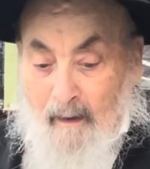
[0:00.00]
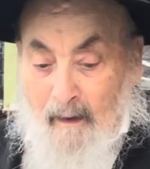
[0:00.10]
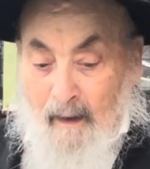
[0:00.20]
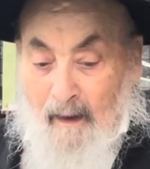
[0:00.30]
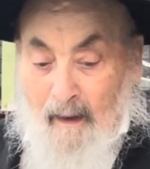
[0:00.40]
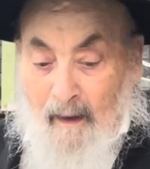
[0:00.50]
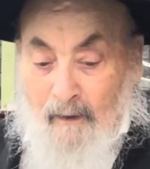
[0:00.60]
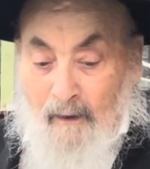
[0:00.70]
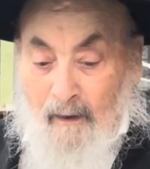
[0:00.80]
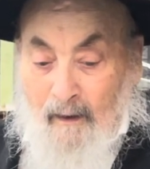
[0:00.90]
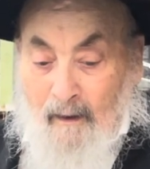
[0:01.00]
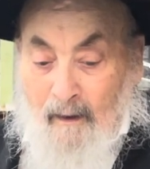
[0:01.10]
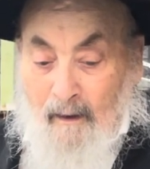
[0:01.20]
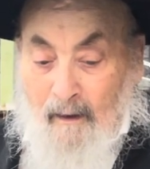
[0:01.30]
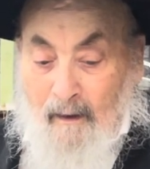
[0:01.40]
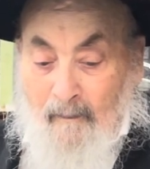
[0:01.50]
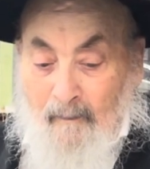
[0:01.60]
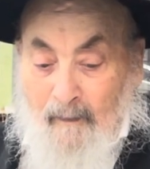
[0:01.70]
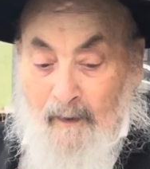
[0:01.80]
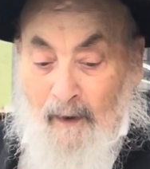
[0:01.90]
Ki Ato
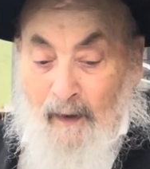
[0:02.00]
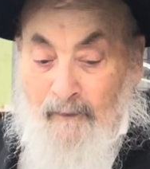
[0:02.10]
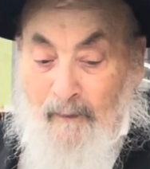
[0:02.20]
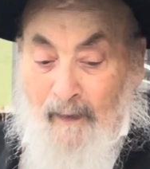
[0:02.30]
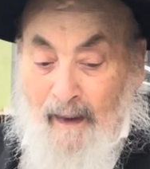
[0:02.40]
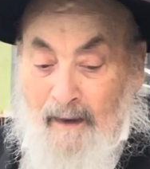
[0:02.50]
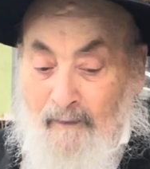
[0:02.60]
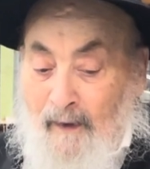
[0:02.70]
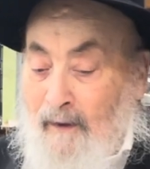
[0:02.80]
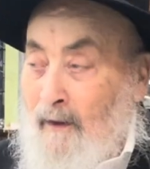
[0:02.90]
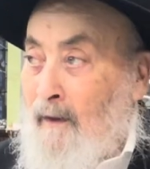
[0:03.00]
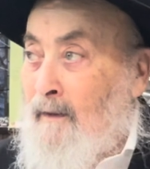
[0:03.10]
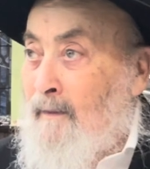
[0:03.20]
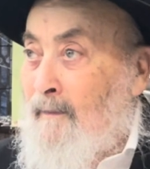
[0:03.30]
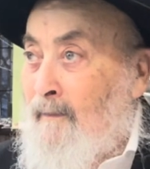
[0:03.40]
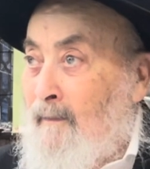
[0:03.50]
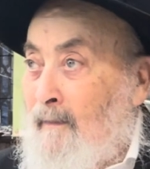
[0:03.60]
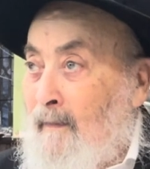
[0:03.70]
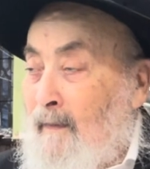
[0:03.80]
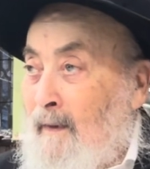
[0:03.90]
Toiv U'Meitav V'Kol.
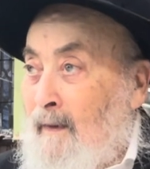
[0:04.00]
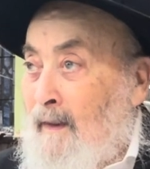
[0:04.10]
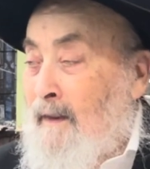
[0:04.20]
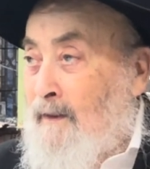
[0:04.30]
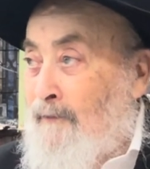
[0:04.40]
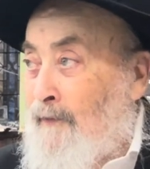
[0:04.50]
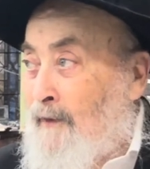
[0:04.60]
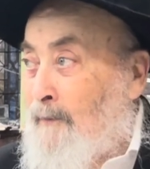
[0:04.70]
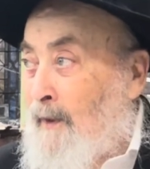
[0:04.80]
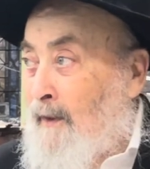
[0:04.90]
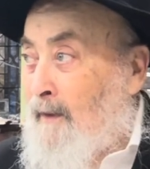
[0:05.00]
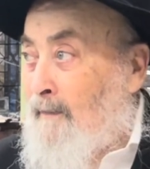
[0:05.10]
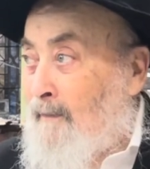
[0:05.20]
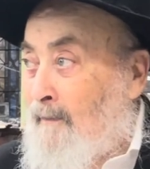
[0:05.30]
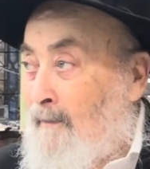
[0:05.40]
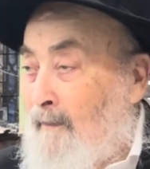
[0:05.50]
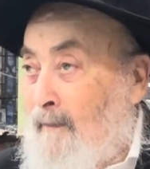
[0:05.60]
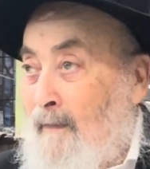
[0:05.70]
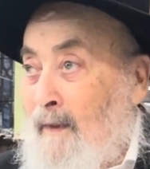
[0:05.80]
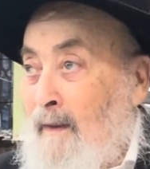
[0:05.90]
That's the fourth bracha.
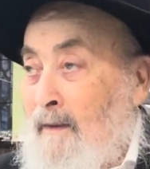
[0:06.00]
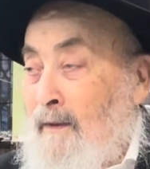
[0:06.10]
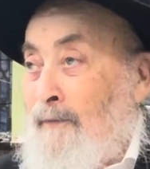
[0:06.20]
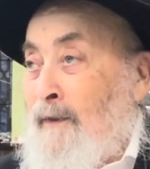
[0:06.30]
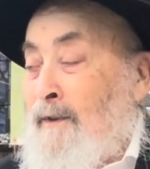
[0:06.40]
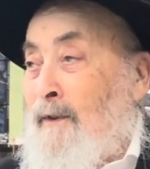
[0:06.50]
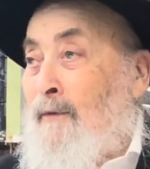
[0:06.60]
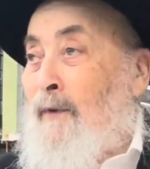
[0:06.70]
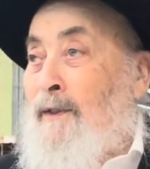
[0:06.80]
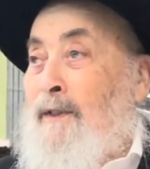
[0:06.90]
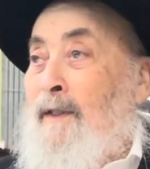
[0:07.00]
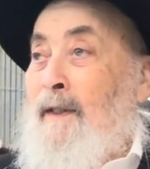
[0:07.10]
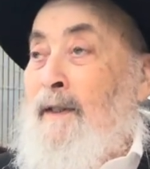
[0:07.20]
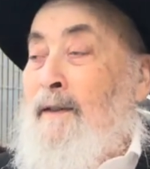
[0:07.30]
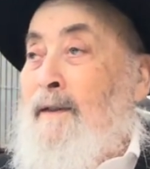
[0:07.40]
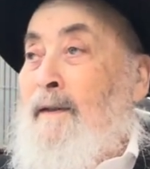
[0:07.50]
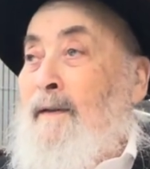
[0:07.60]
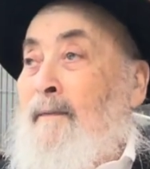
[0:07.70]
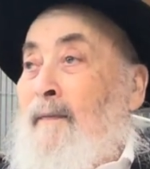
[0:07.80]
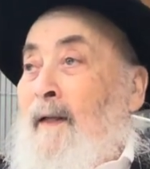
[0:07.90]
So first of the question is,
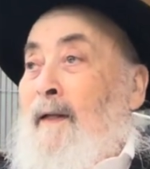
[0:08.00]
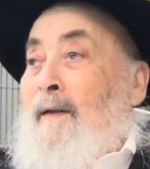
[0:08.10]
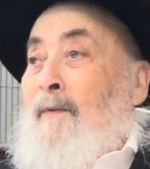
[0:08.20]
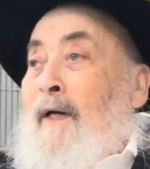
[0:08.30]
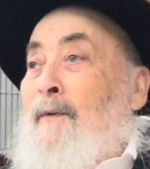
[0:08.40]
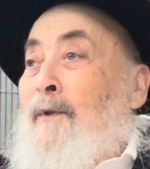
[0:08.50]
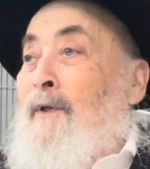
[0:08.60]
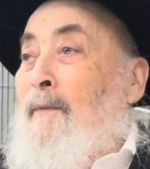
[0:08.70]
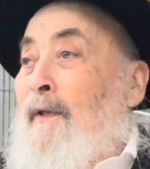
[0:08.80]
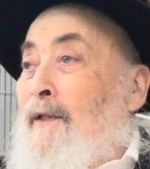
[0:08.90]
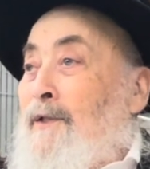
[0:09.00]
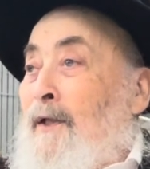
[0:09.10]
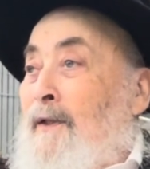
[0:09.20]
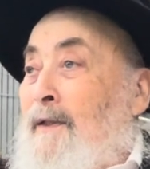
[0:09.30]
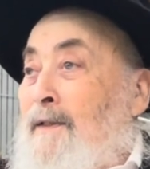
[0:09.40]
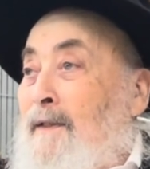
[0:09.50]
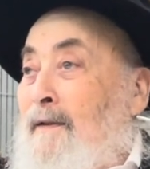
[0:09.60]
why do we call Mein Sholish?